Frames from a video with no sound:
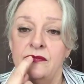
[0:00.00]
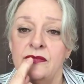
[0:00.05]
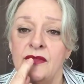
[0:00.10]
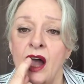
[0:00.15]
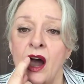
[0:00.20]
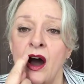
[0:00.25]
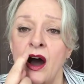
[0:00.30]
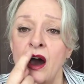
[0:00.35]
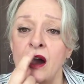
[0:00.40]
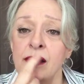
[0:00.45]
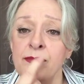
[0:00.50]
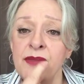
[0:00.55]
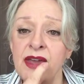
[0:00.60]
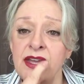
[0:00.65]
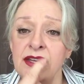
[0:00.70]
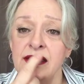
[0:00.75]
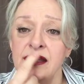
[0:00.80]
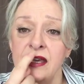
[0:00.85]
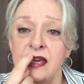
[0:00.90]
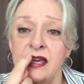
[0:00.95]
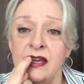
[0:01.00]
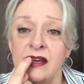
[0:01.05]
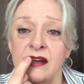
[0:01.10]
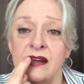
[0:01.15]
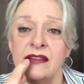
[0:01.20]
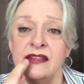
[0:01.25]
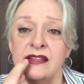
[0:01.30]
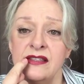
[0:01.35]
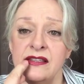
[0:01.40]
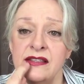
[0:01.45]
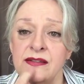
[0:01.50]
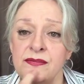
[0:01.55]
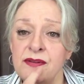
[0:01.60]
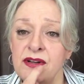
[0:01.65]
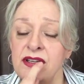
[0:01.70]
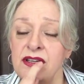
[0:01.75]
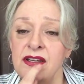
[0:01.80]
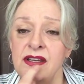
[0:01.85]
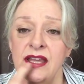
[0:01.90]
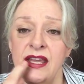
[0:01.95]
Augment here. This is where
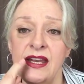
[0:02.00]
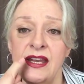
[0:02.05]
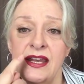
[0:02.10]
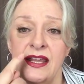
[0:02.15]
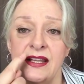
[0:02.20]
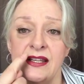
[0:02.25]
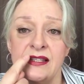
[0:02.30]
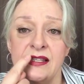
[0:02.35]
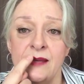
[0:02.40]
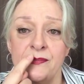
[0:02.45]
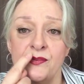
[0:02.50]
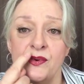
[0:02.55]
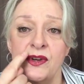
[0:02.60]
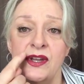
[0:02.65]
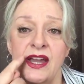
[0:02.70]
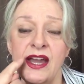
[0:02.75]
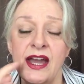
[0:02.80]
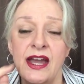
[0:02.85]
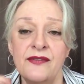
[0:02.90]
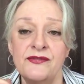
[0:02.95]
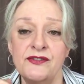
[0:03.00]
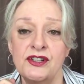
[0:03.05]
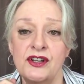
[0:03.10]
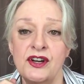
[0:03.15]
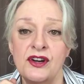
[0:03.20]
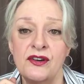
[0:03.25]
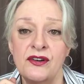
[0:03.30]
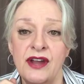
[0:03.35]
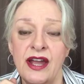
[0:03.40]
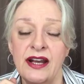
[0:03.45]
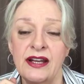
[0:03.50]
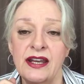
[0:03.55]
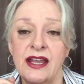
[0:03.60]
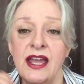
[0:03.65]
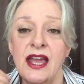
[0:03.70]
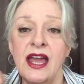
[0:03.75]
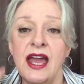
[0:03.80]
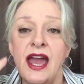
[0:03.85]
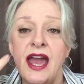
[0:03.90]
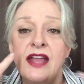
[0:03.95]
you need it, except where you have to correct.
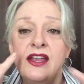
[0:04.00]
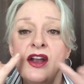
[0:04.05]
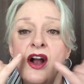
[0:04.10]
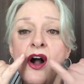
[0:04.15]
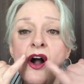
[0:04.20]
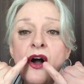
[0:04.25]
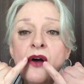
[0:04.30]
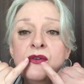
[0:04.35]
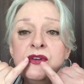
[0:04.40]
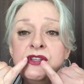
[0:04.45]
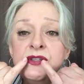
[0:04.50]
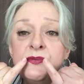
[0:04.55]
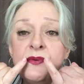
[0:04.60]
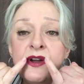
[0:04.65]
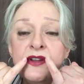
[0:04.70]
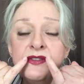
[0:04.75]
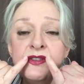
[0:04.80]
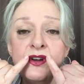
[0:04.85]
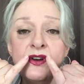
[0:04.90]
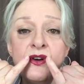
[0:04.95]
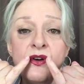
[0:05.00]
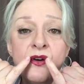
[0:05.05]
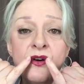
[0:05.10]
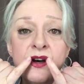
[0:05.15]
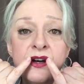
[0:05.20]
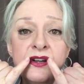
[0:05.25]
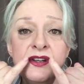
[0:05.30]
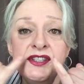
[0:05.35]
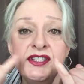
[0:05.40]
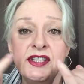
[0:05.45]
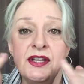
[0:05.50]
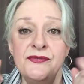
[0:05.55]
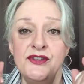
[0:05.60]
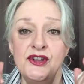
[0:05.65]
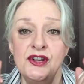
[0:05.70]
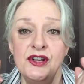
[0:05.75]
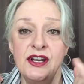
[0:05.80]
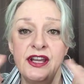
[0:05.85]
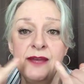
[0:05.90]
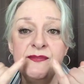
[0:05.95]
And you always want the corners of
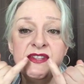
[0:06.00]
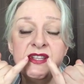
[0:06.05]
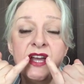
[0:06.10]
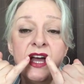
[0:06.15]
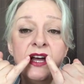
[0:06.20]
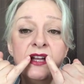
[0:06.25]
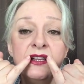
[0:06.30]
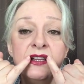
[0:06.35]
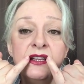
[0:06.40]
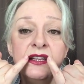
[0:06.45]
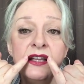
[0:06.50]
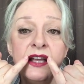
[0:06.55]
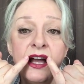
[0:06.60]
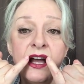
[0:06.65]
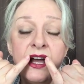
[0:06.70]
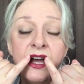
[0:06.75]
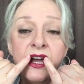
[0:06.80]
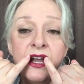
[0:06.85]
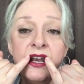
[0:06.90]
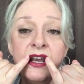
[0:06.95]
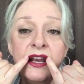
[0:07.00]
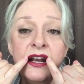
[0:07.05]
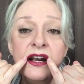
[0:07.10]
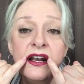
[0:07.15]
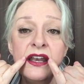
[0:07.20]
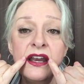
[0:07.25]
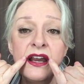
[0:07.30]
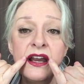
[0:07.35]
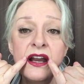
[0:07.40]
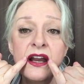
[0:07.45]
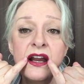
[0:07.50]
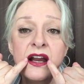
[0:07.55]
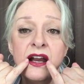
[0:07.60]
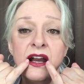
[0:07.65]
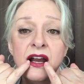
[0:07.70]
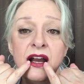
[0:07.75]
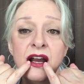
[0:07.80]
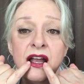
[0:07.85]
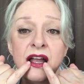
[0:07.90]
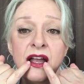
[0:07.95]
your lips a little
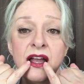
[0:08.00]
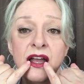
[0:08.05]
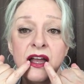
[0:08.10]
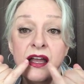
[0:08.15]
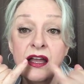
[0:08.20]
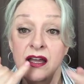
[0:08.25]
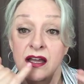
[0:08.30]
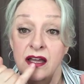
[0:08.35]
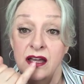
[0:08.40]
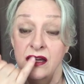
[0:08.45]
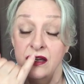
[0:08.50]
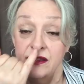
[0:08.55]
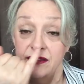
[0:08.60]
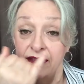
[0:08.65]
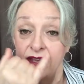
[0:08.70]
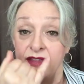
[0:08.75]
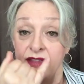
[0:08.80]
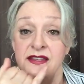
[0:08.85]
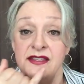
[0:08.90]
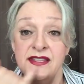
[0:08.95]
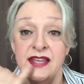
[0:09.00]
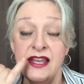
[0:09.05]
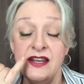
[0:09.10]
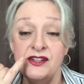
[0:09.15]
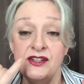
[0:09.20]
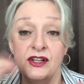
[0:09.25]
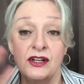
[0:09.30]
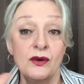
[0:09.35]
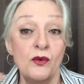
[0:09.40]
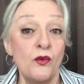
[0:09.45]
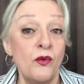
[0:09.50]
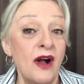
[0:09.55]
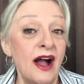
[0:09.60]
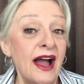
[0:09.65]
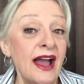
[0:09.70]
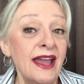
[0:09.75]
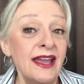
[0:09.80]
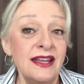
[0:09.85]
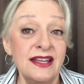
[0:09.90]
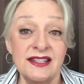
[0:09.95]
darker than the center.
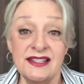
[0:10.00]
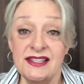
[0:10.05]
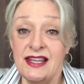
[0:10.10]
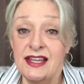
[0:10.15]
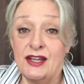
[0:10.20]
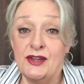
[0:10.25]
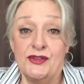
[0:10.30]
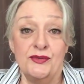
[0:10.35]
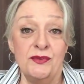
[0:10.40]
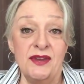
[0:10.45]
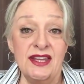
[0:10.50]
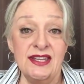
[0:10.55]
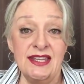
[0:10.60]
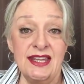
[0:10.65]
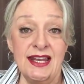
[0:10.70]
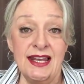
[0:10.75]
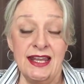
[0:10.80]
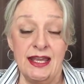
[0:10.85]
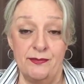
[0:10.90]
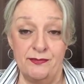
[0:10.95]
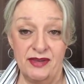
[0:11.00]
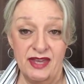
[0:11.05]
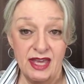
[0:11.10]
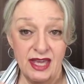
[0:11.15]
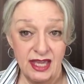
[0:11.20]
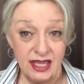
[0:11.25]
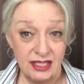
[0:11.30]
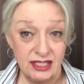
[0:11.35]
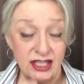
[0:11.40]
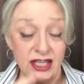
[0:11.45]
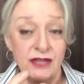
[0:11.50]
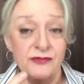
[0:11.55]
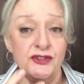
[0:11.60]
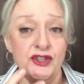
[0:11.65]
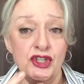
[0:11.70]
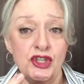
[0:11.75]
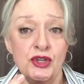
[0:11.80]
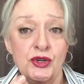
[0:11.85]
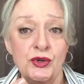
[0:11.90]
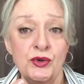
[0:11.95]
Why? It's like a 3D lip. It
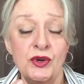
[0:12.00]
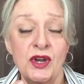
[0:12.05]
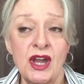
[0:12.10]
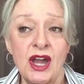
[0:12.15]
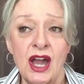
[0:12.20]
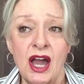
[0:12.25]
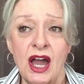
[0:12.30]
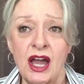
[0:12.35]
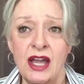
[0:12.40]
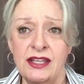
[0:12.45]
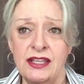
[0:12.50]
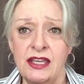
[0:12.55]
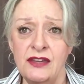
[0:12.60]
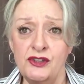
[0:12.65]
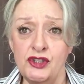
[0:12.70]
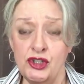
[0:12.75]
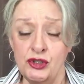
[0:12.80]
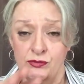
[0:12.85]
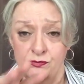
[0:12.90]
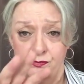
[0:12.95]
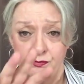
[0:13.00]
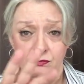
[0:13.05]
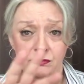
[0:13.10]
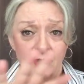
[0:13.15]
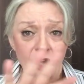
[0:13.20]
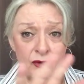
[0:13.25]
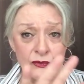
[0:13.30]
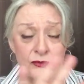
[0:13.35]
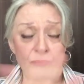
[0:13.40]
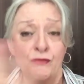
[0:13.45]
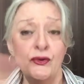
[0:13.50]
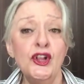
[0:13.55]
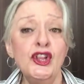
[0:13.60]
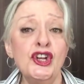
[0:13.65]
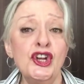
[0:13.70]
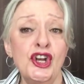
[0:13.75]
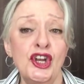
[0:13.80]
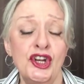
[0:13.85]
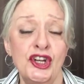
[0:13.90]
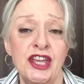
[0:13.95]
gives you a
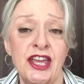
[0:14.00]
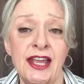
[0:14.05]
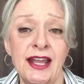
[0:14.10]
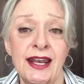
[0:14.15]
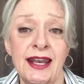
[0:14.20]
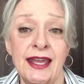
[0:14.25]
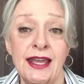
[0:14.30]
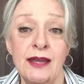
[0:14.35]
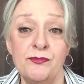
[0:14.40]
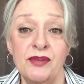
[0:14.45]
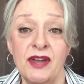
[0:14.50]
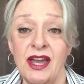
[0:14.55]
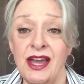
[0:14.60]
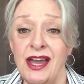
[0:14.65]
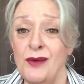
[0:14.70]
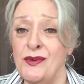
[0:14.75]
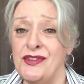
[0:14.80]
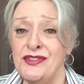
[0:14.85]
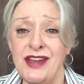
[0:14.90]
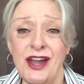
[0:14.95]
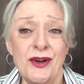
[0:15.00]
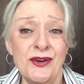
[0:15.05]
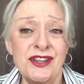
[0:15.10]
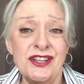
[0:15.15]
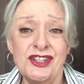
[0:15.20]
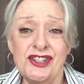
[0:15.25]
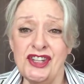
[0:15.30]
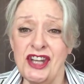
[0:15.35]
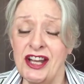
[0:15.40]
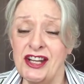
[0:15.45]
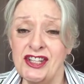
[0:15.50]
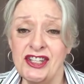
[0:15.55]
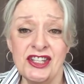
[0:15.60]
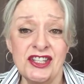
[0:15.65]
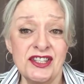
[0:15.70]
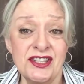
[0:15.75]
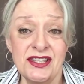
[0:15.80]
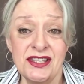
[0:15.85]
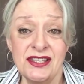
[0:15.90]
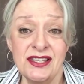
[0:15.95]
fuller looking lip without
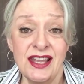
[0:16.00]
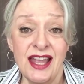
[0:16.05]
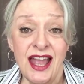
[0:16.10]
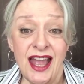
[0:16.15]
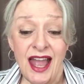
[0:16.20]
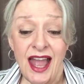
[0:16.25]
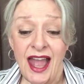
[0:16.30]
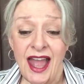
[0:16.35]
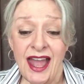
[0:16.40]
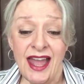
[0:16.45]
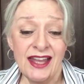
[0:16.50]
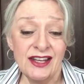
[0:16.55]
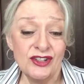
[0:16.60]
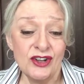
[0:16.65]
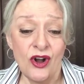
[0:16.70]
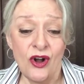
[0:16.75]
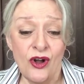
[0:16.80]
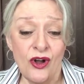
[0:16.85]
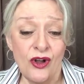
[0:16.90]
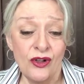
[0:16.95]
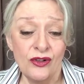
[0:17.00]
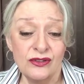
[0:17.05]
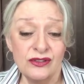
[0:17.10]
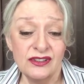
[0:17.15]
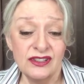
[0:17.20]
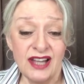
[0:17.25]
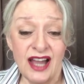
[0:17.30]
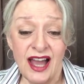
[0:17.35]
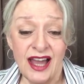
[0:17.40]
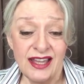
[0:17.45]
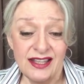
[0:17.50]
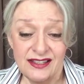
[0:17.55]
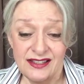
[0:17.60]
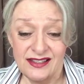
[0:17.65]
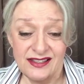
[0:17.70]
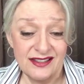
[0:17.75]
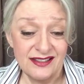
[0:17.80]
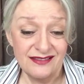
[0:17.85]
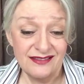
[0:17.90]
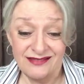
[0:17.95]
injections and all
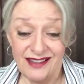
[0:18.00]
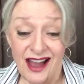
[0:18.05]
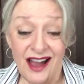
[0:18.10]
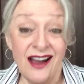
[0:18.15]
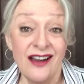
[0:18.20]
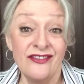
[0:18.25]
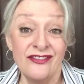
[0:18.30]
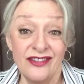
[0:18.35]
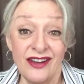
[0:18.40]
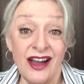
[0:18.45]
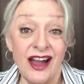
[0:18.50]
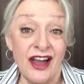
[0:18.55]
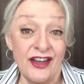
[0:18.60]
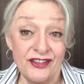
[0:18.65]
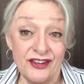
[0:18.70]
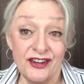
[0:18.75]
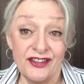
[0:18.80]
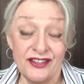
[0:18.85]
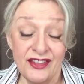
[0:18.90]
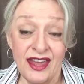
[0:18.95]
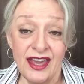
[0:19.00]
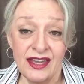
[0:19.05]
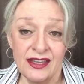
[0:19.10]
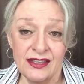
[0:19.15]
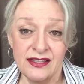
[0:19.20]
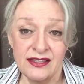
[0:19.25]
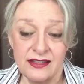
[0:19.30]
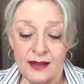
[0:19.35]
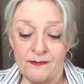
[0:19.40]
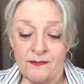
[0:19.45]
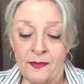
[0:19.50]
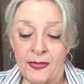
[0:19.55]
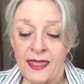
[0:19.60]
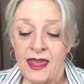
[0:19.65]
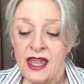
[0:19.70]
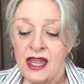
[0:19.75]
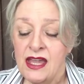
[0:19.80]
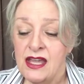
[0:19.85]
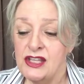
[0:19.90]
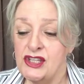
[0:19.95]
kinds of other things.
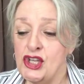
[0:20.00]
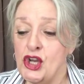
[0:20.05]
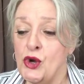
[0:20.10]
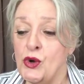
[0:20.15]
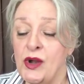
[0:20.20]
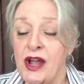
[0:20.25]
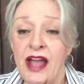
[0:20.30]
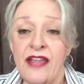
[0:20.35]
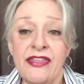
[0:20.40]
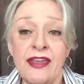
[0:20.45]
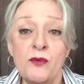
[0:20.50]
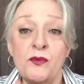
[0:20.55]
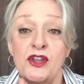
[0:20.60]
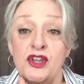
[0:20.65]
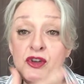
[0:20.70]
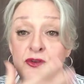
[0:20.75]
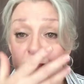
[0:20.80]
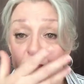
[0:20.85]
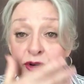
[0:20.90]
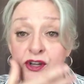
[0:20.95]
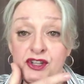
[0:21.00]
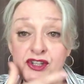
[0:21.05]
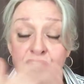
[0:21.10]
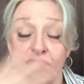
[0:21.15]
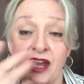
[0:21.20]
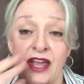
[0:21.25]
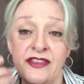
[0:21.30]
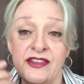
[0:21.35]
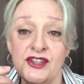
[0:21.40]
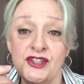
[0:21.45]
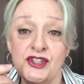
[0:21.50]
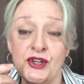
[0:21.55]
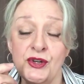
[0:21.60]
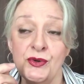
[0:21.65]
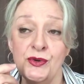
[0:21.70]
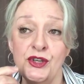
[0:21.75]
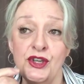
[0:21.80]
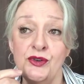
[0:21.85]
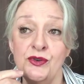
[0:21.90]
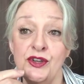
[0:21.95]
So, and then when you've put your, and
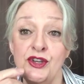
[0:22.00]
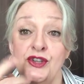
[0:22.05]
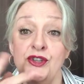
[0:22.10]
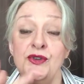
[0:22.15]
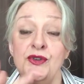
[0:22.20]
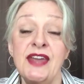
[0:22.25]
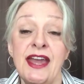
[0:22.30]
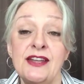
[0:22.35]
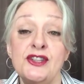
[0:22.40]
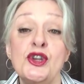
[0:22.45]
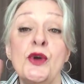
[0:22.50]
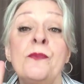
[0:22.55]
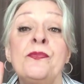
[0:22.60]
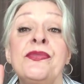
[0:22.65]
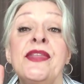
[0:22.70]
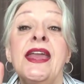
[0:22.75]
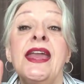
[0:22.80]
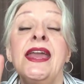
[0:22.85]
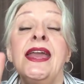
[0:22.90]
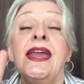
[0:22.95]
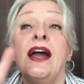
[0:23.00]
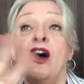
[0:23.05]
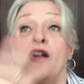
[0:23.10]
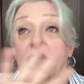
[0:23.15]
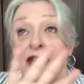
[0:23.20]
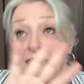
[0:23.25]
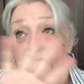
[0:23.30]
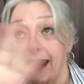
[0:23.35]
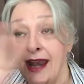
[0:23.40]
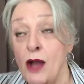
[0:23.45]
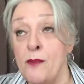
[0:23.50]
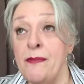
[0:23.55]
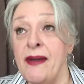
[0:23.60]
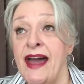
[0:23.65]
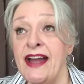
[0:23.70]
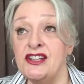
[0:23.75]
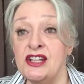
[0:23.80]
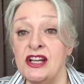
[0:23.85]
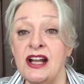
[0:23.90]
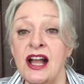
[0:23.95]
so you can do that. So, okay, now
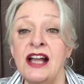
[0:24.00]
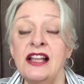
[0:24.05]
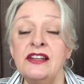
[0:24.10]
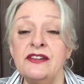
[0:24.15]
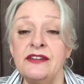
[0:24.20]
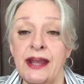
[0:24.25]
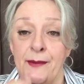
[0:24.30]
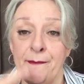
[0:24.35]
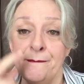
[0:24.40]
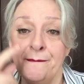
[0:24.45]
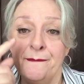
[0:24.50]
back to coloring.